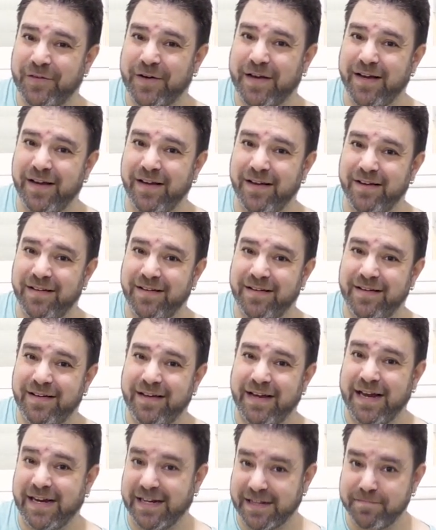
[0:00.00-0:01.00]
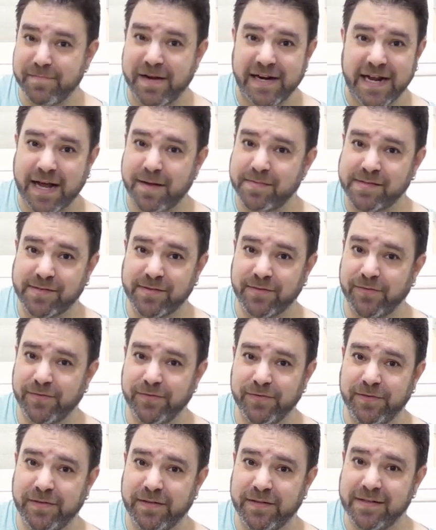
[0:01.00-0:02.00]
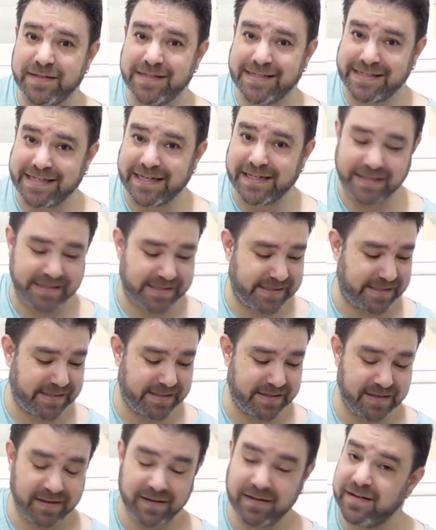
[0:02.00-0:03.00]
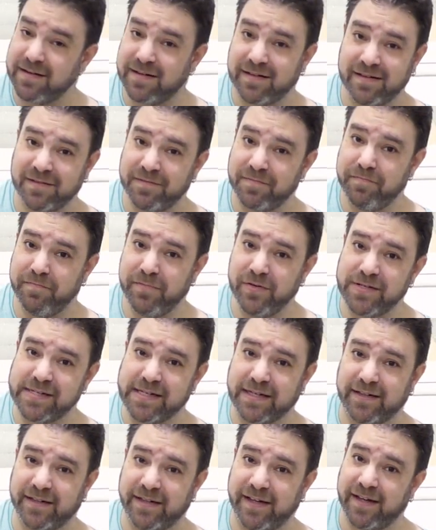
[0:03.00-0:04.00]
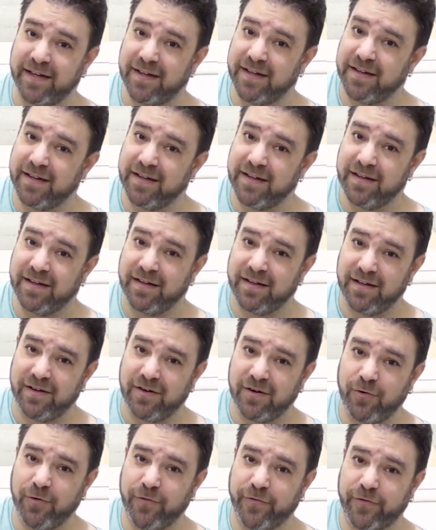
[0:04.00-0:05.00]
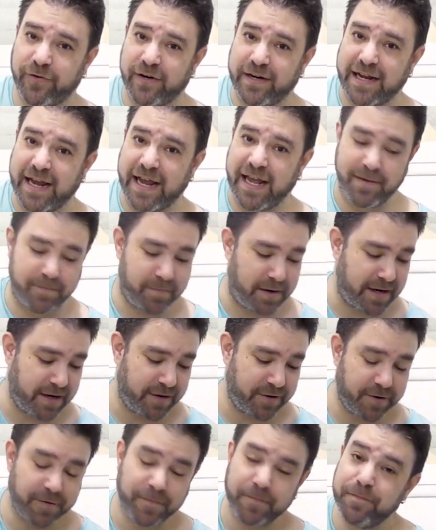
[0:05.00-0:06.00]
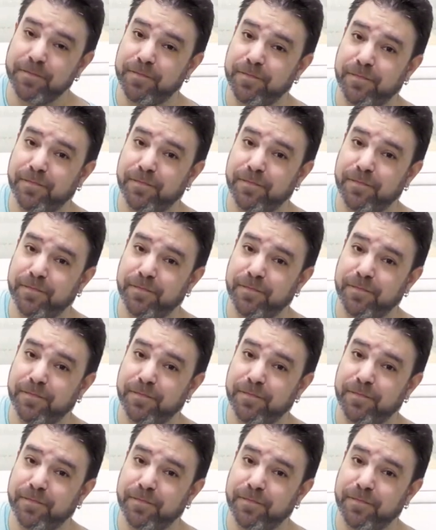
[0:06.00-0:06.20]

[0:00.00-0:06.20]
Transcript: Okay? And it made absolute sense musically over an A minor